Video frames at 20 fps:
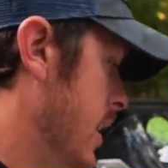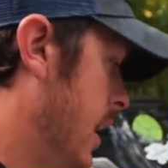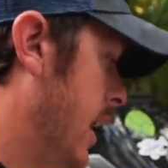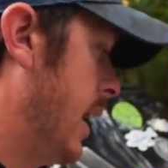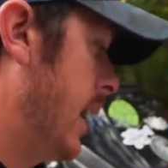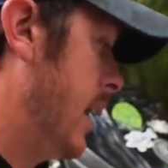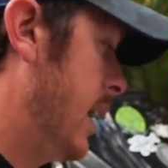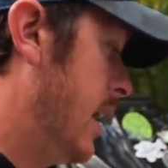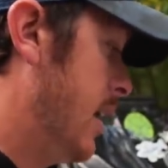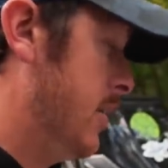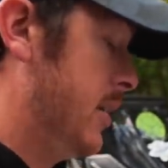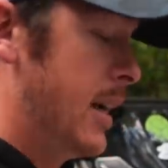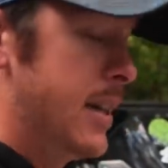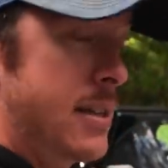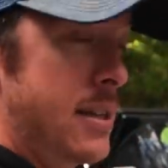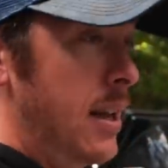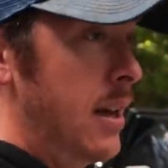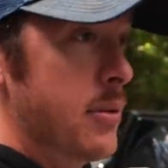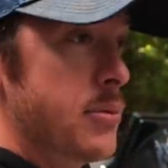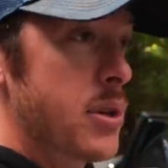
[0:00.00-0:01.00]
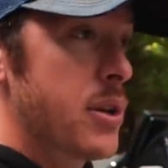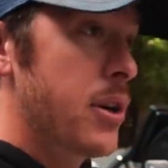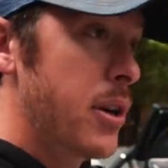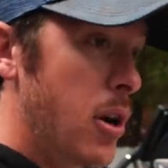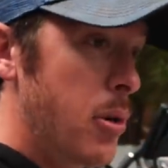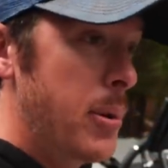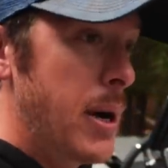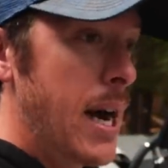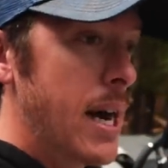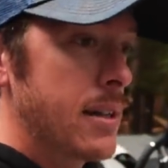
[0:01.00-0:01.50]
And I said I was going to
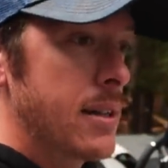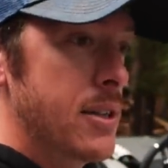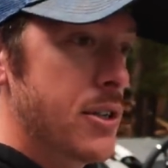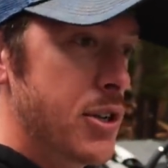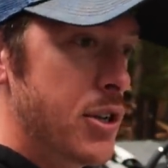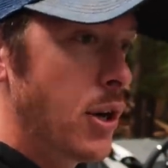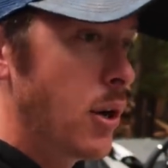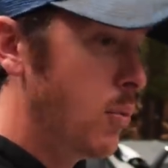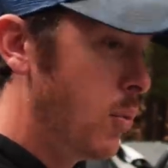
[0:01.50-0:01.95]
go back this year.